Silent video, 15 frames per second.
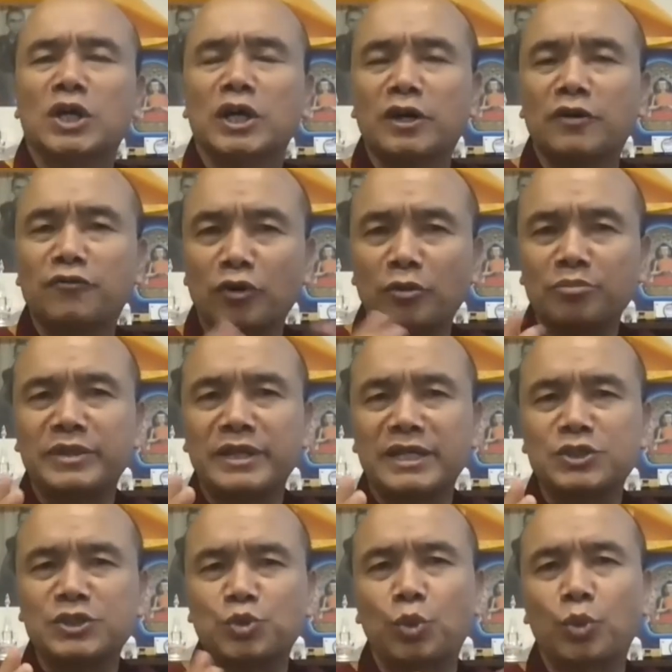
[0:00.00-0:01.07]
From
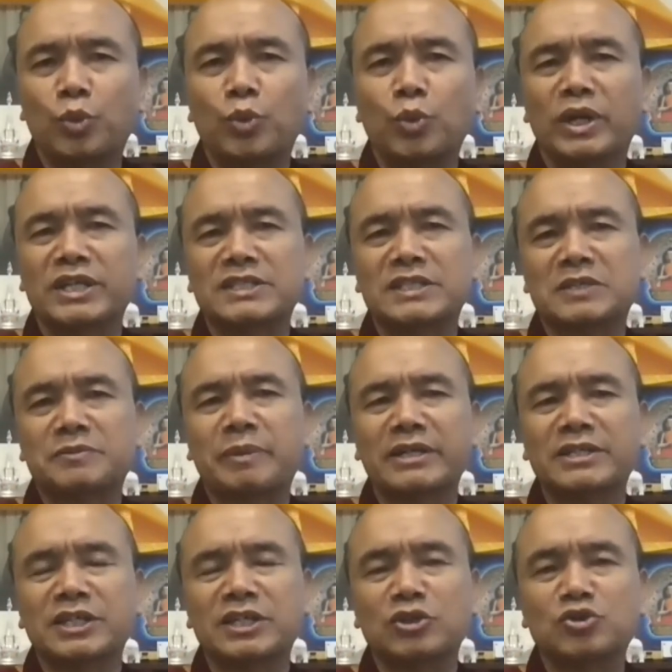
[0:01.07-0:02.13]
this, what is
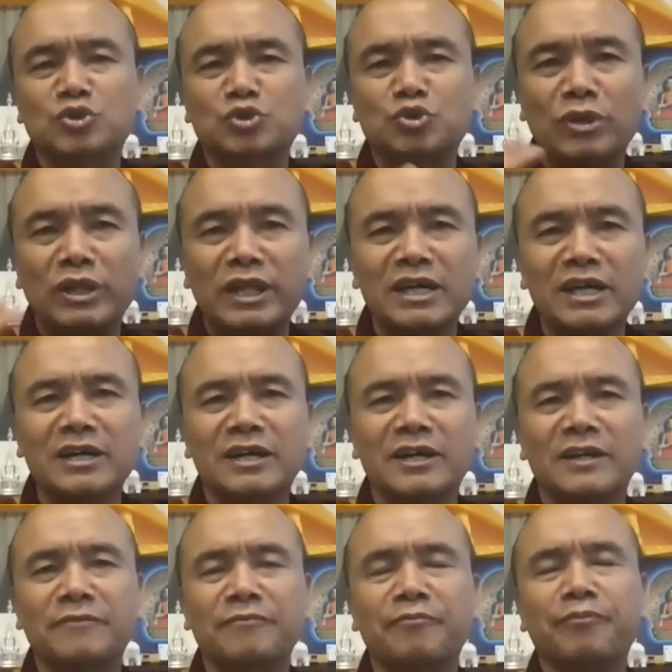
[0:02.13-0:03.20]
expected is to
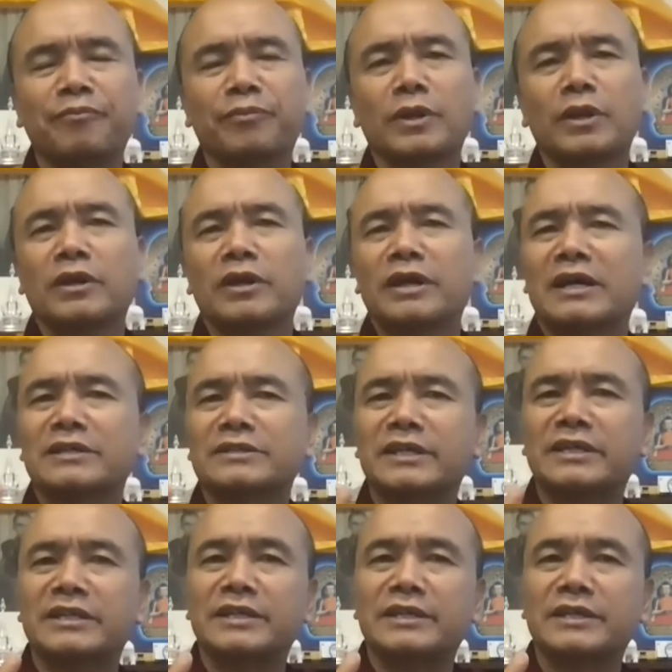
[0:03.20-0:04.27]
learn, say,
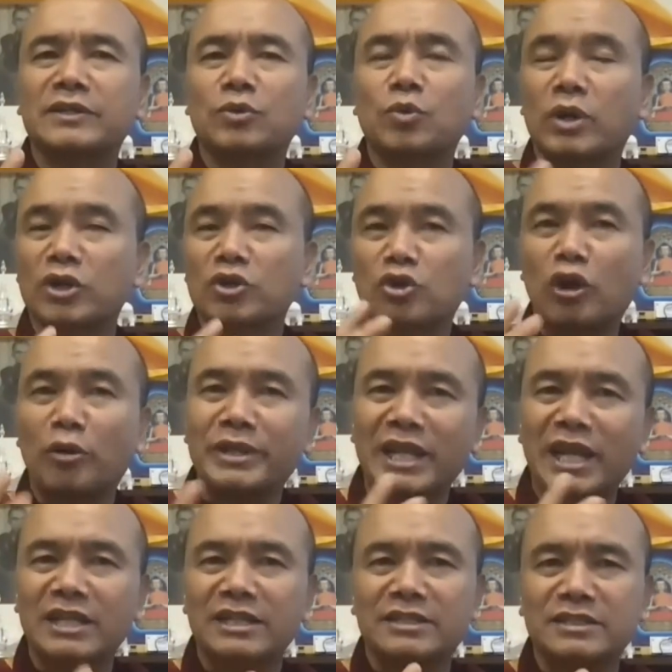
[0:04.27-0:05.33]
what are the
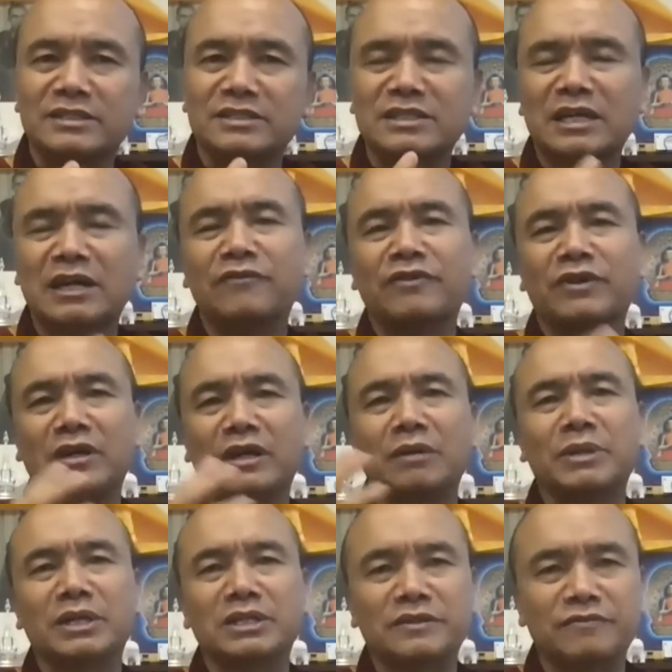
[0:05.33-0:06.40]
commonalities
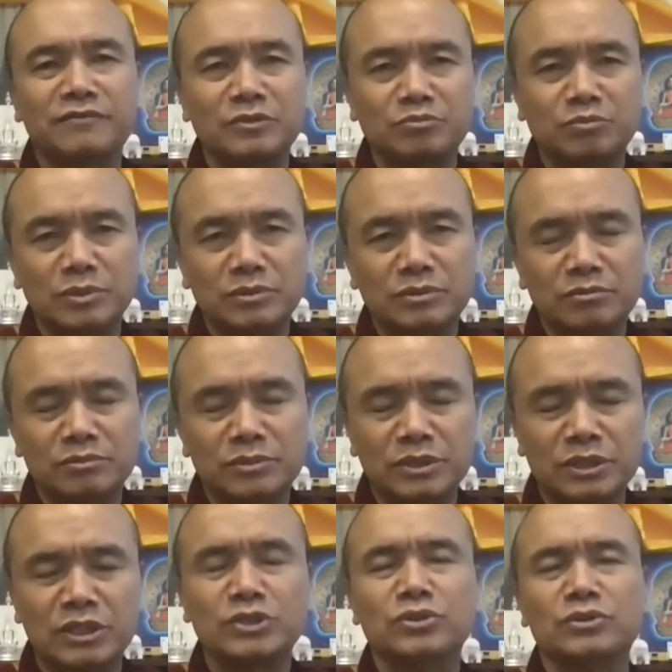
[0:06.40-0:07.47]
among different
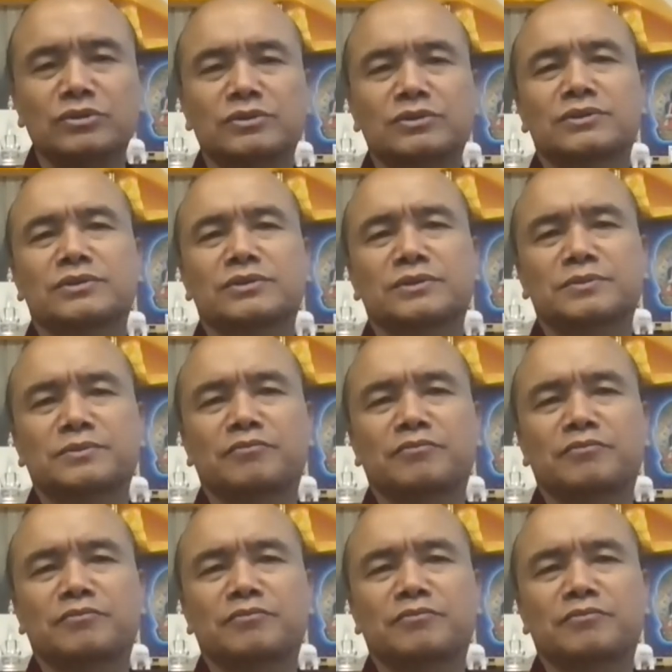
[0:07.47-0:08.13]
religions,